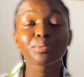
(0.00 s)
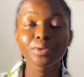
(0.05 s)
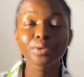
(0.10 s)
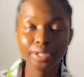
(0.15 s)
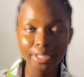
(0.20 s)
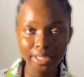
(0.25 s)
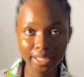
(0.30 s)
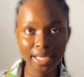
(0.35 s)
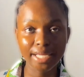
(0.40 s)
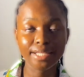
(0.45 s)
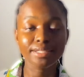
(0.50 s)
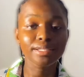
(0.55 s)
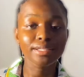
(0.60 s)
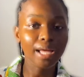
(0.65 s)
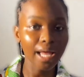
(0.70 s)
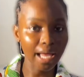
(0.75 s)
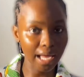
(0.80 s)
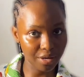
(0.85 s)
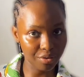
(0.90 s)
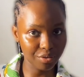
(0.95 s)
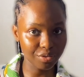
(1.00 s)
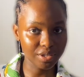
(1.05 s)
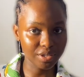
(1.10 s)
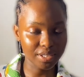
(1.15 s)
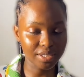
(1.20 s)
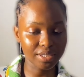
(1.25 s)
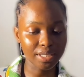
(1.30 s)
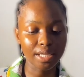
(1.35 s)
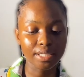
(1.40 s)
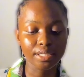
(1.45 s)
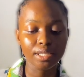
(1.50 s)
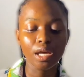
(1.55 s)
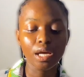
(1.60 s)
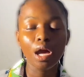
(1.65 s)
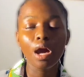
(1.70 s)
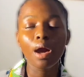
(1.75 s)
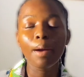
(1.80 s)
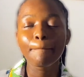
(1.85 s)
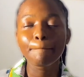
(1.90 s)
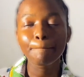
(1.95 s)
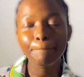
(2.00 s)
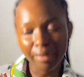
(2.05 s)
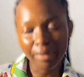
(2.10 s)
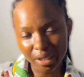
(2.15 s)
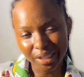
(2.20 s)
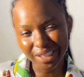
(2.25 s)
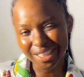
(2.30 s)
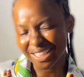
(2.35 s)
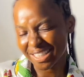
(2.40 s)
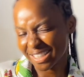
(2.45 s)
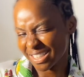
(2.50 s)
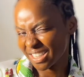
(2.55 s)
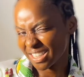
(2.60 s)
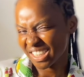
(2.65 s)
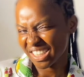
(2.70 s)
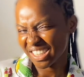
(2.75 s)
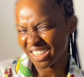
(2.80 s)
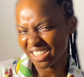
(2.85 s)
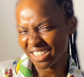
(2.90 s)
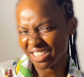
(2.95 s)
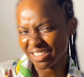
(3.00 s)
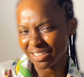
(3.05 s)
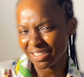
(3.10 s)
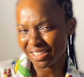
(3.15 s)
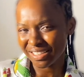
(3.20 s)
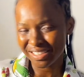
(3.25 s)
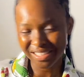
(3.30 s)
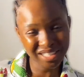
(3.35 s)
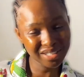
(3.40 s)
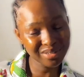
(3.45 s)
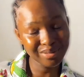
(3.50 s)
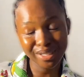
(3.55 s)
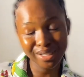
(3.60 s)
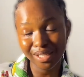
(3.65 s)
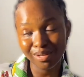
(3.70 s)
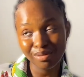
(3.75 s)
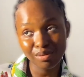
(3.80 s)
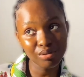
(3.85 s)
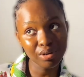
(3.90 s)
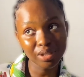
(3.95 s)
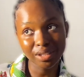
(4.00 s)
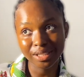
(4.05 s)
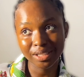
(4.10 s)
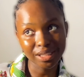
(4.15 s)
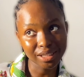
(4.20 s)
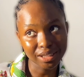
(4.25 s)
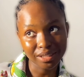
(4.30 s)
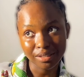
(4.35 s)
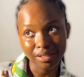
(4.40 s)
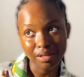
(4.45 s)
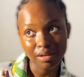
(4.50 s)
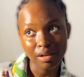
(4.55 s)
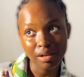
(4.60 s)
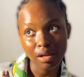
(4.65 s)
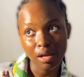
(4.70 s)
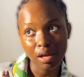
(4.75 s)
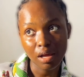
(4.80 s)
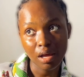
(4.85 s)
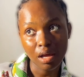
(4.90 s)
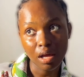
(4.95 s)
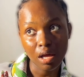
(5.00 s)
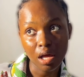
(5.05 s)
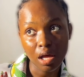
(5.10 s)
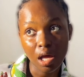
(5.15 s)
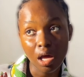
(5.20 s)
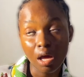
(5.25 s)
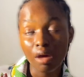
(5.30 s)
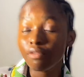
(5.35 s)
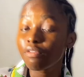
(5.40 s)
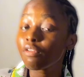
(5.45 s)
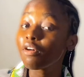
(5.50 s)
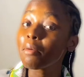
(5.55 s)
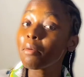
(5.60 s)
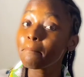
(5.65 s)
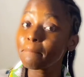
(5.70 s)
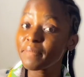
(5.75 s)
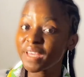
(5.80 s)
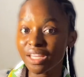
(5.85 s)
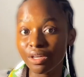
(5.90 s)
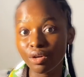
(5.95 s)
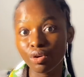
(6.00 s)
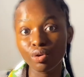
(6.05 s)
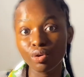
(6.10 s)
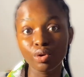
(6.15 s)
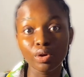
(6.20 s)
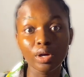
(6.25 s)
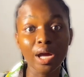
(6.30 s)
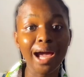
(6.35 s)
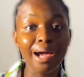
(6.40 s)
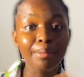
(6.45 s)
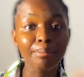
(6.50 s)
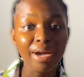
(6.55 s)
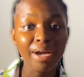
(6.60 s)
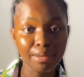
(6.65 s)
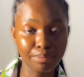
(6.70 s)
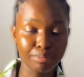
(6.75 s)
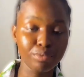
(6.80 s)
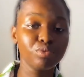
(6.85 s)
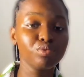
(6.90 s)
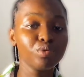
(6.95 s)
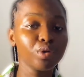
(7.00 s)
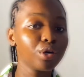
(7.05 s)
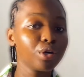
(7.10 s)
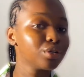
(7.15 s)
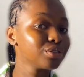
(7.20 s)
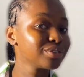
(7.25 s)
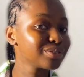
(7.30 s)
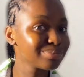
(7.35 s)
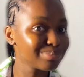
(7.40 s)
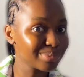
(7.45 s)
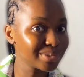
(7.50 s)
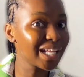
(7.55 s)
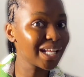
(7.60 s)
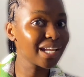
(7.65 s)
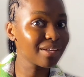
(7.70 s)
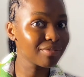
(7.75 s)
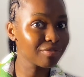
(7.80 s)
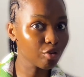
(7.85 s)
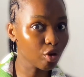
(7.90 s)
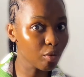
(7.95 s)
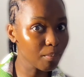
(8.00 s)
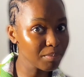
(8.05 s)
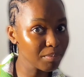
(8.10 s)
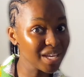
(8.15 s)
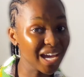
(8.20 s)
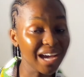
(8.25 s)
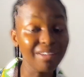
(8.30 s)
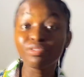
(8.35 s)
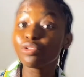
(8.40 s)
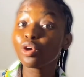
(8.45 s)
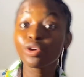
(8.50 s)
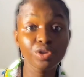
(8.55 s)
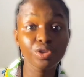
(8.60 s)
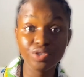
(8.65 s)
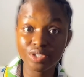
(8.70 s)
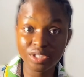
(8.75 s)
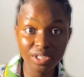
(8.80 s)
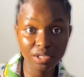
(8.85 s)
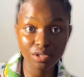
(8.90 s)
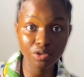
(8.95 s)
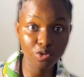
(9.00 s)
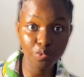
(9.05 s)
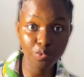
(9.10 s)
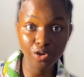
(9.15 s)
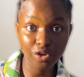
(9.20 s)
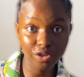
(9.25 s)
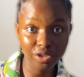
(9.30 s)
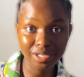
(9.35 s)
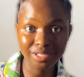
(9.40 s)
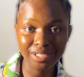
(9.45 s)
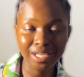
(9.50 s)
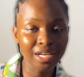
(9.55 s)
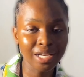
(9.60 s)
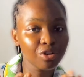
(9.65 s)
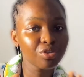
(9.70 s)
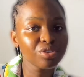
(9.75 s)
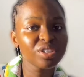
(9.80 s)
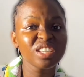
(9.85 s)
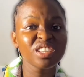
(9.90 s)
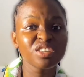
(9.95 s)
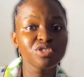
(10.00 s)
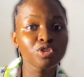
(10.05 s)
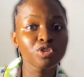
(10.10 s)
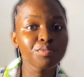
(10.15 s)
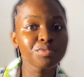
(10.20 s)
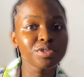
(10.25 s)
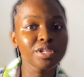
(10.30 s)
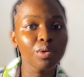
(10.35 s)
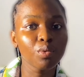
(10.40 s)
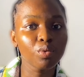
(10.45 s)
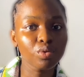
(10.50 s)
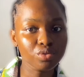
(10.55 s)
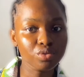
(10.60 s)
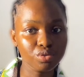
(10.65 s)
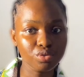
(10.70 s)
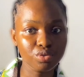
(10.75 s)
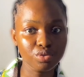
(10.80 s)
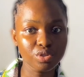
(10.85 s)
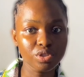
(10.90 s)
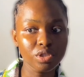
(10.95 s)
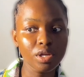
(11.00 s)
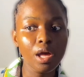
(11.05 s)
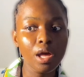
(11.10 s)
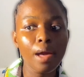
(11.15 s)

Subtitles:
Yes, I understand. But is it really worth it? For me, I might be wrong, but like for me, I've not used it, to be honest. And I don't think it's something I want to use.